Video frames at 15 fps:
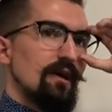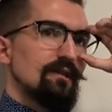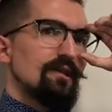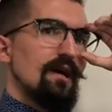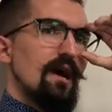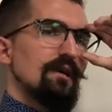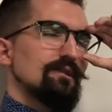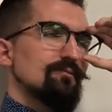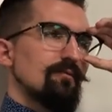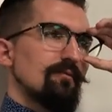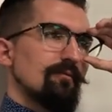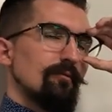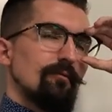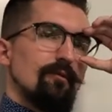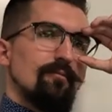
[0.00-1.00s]
tax
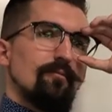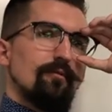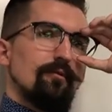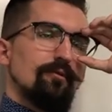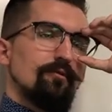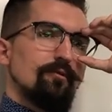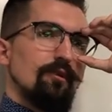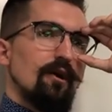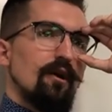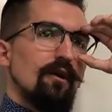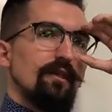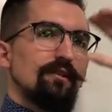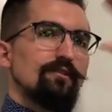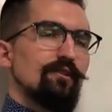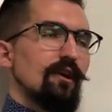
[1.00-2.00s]
reform or new law
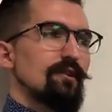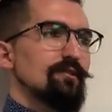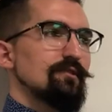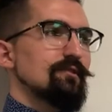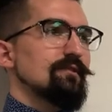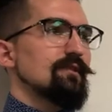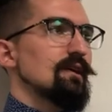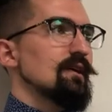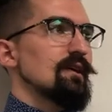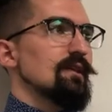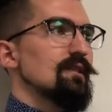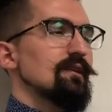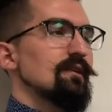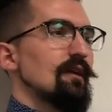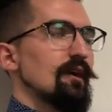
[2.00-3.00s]
that changes
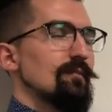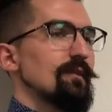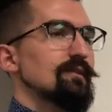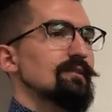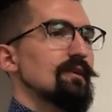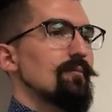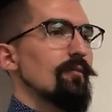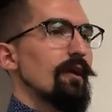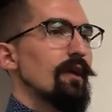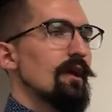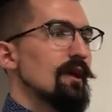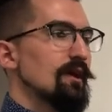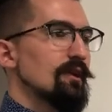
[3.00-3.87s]
the economy in some way,